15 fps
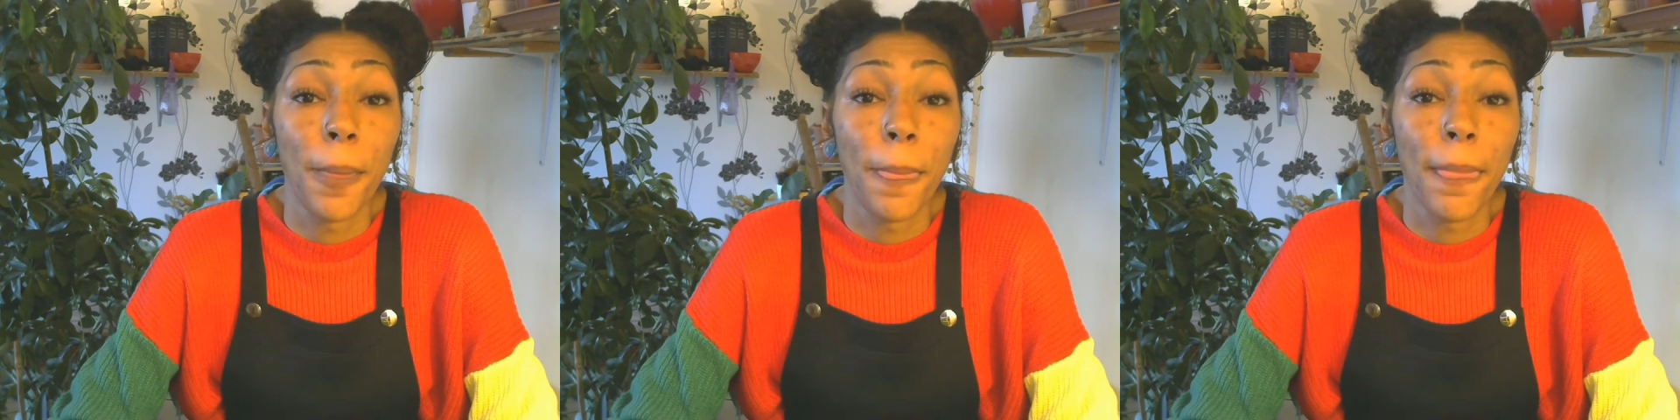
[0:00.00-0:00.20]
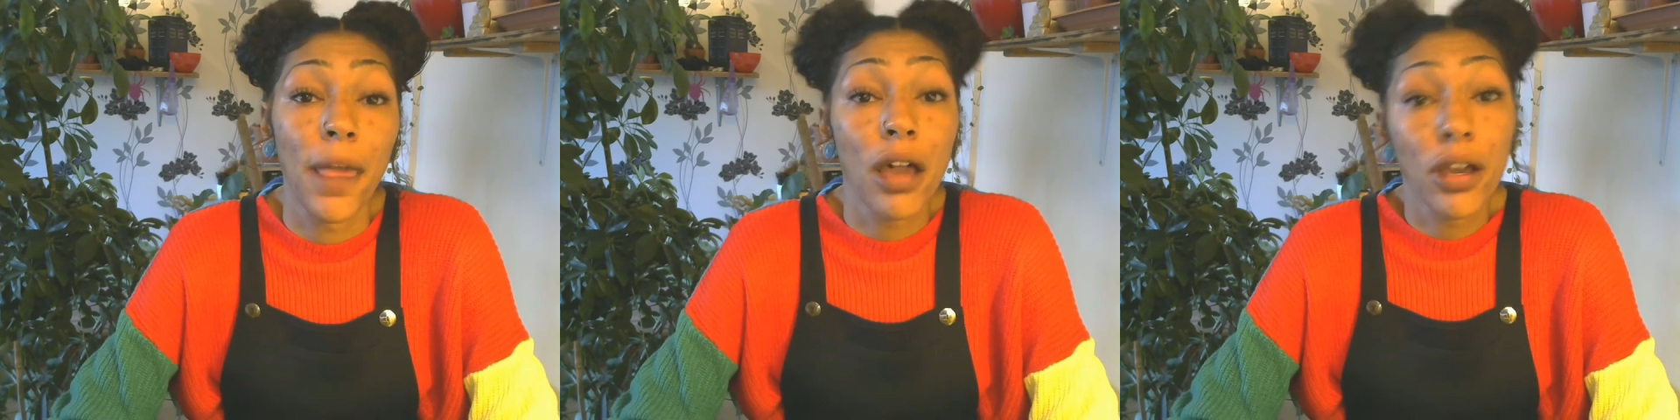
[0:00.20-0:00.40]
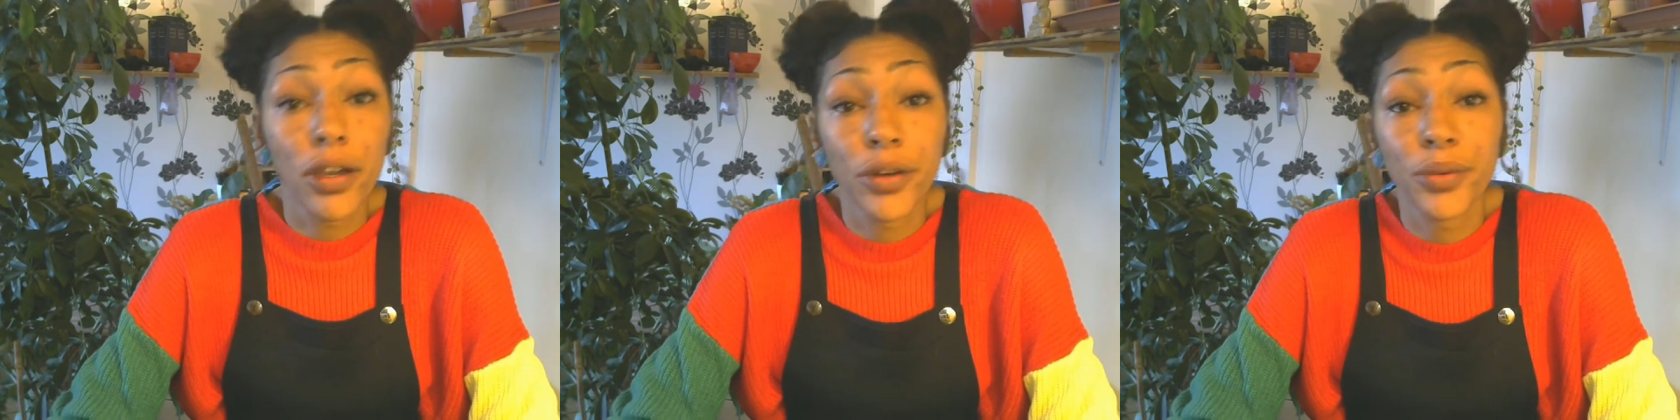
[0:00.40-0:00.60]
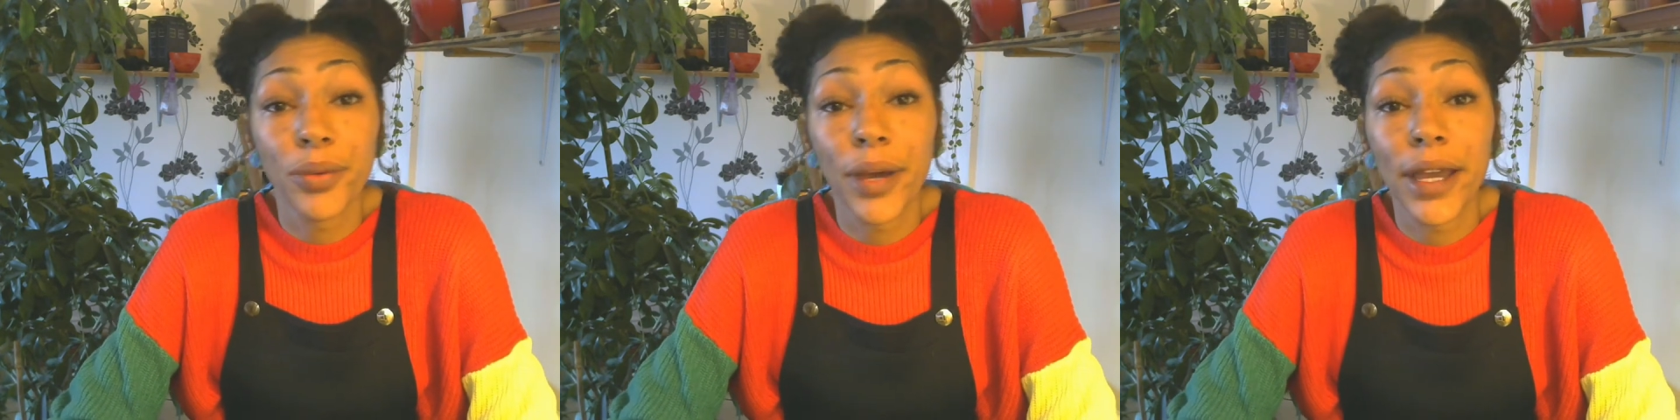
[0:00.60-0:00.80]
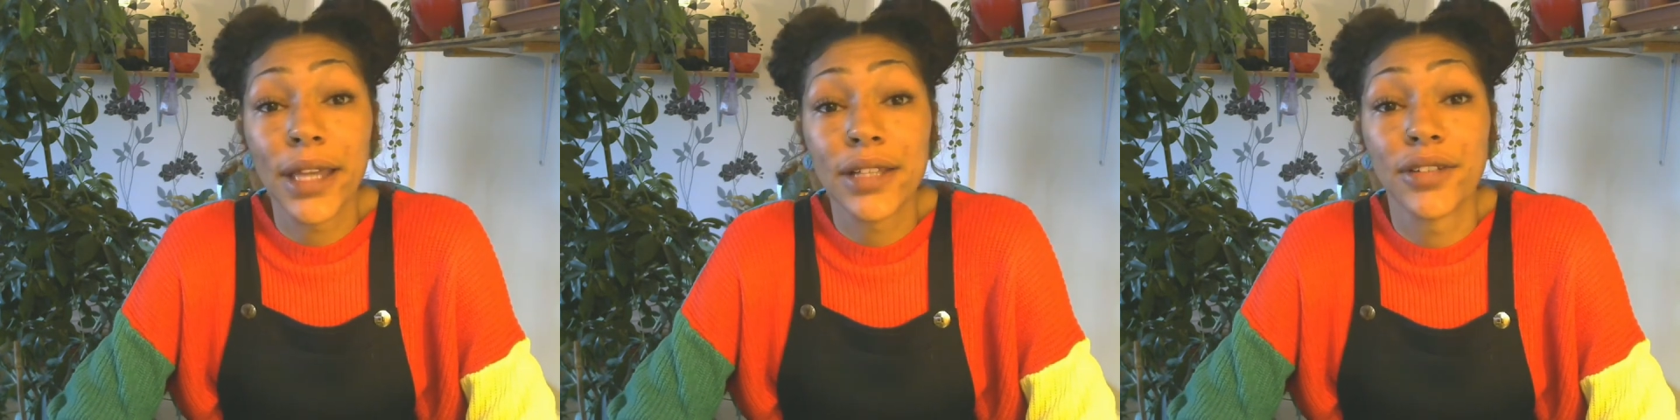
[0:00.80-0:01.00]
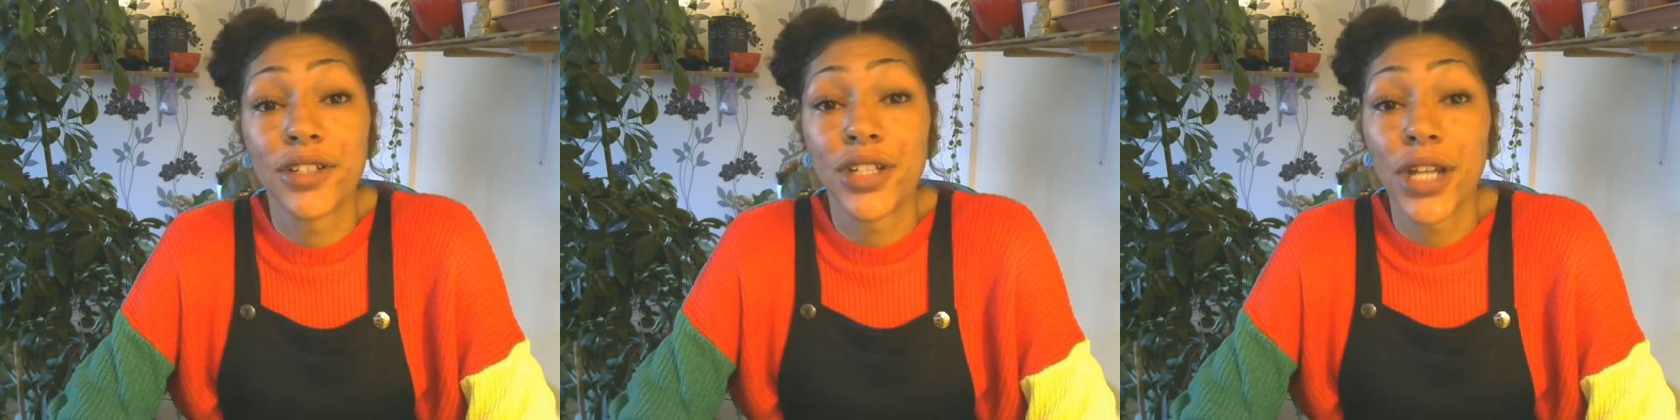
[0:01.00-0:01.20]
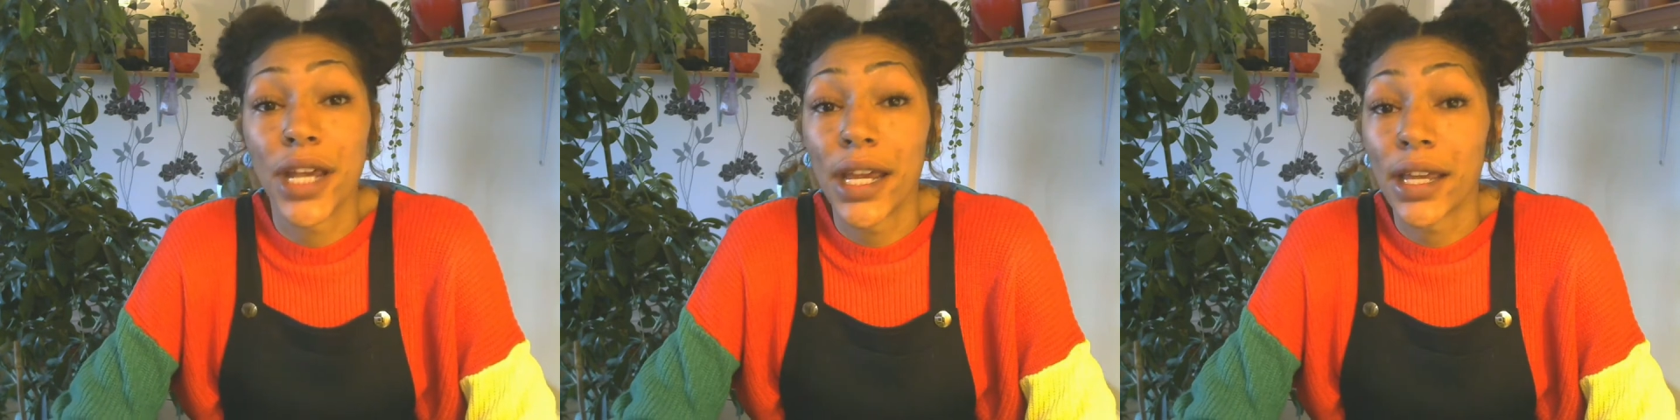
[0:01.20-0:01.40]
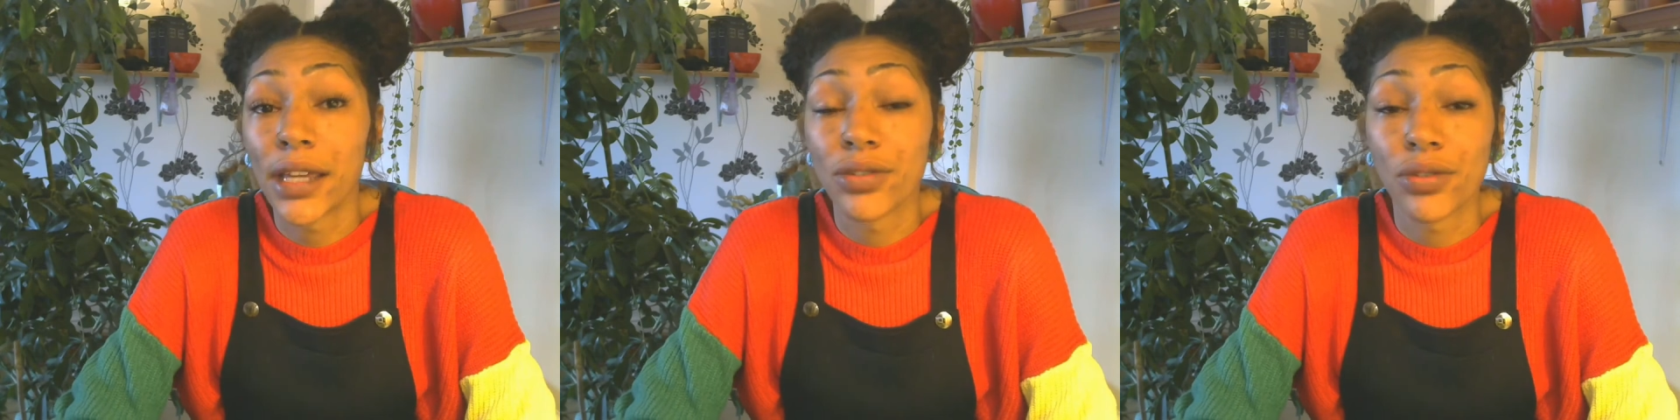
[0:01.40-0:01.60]
A good way to
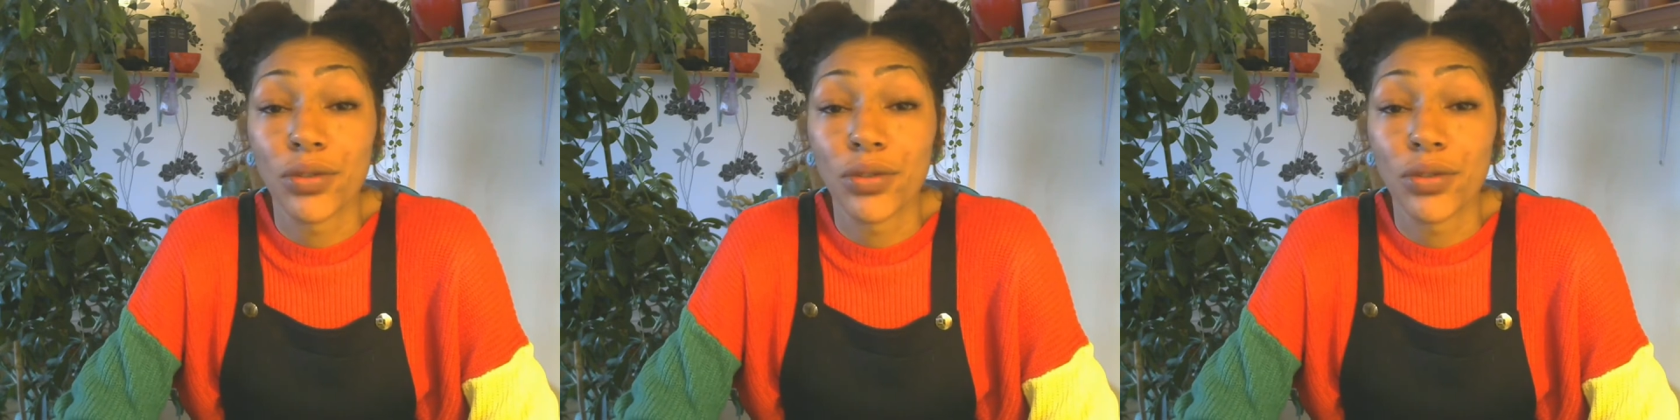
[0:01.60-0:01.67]
check is